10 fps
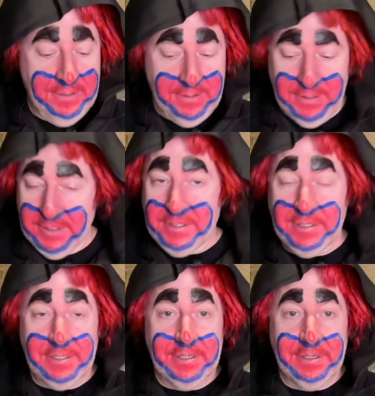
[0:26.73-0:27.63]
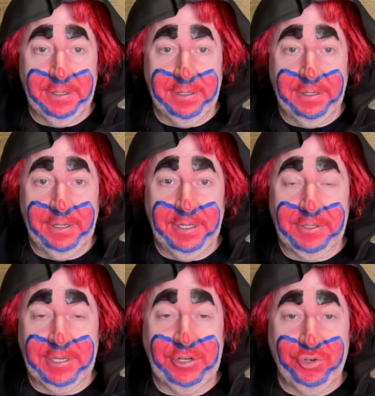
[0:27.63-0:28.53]
This
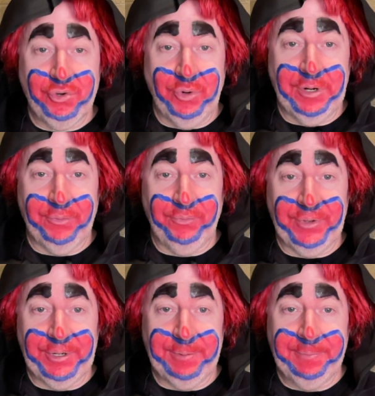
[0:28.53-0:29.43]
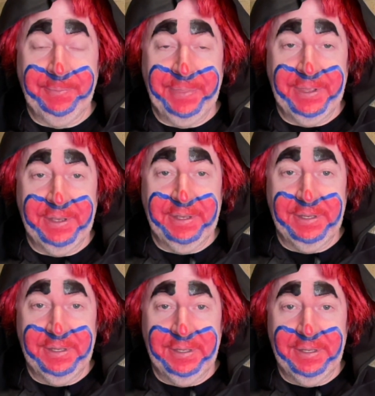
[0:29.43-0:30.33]
is a short film
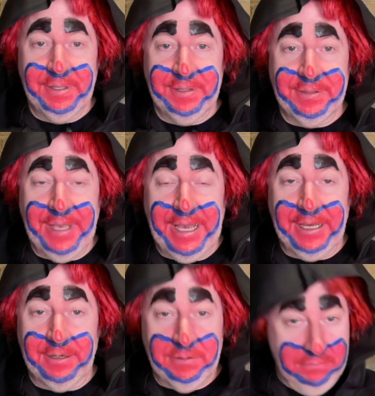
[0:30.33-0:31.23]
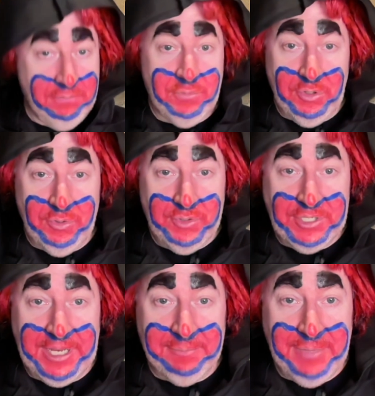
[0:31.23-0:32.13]
that you
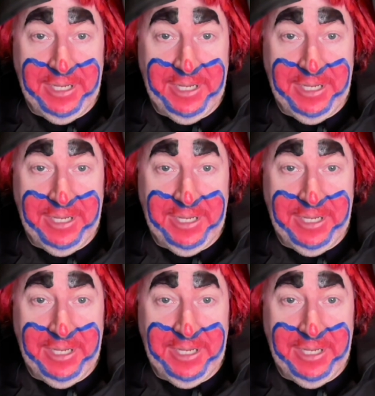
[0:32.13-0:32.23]
sent me